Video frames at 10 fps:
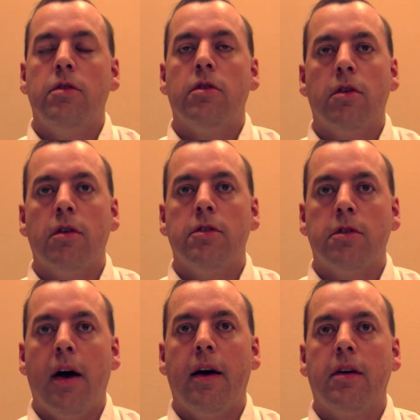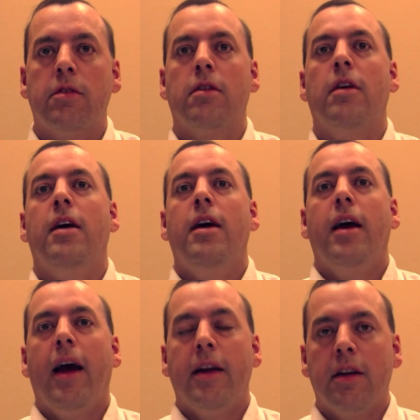or her tracks
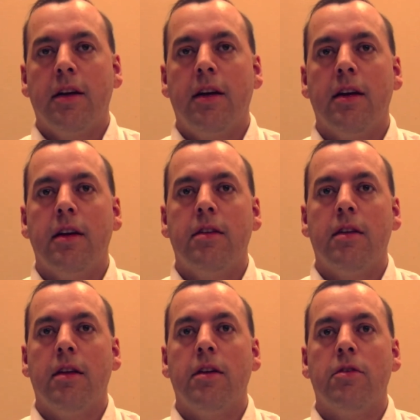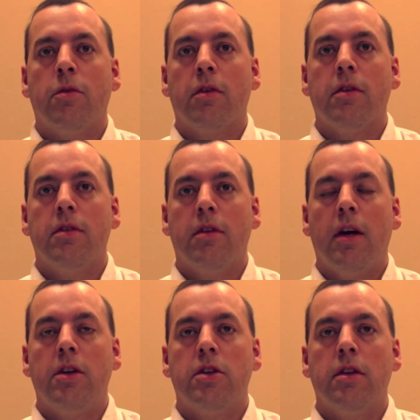and can get into these
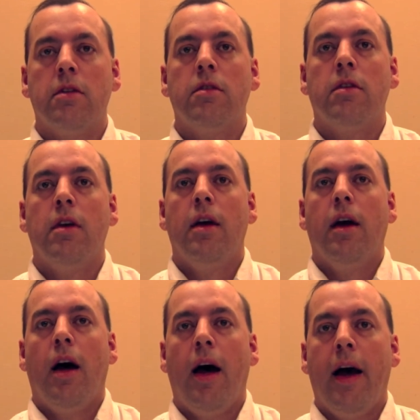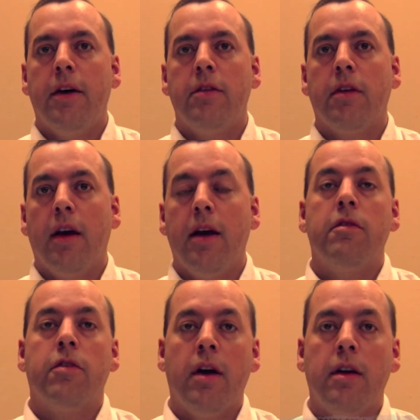organizations as a
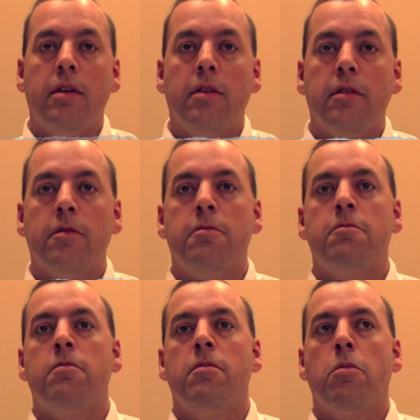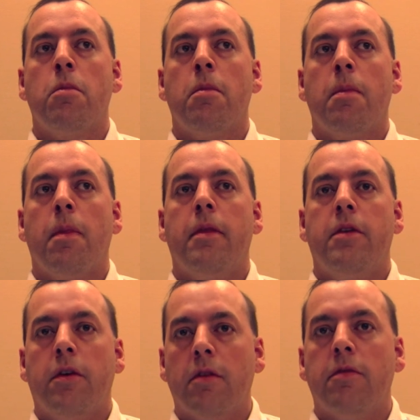friend,
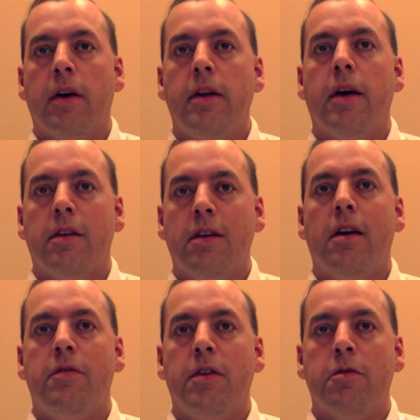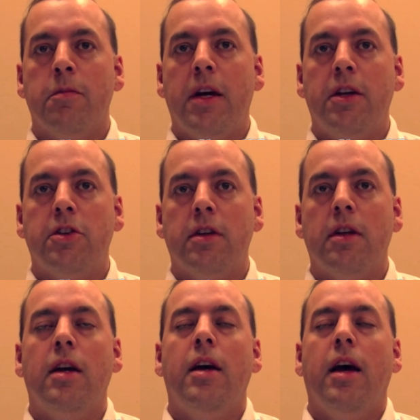you can find out a lot of
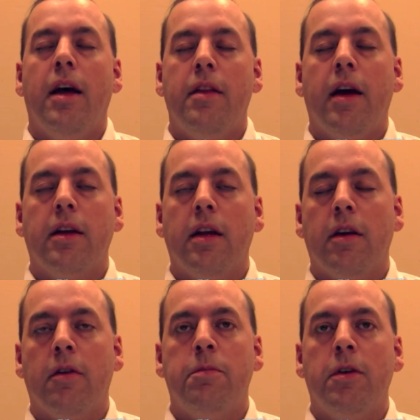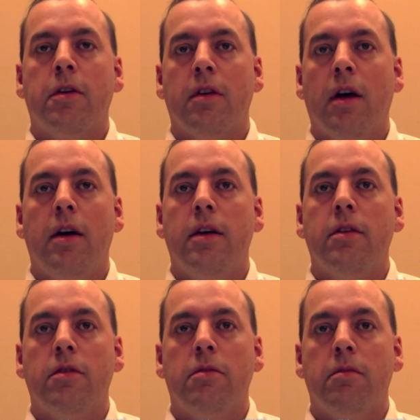information, and that can help your
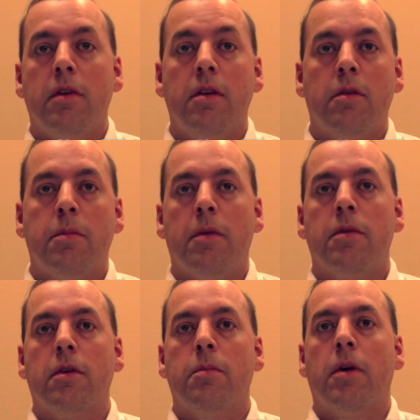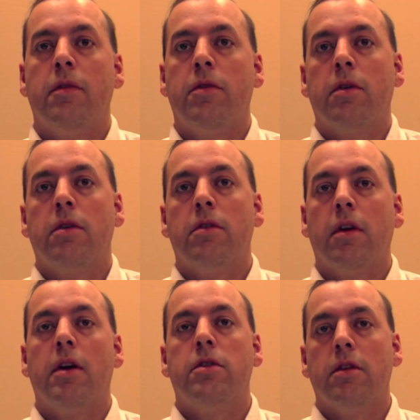clients, either public or private
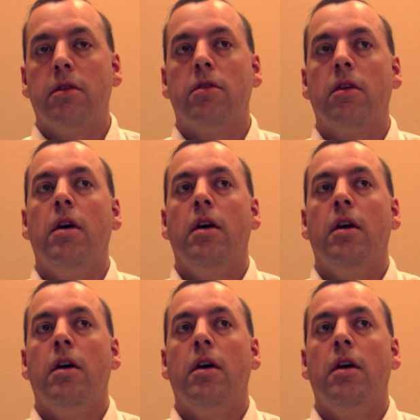organizations,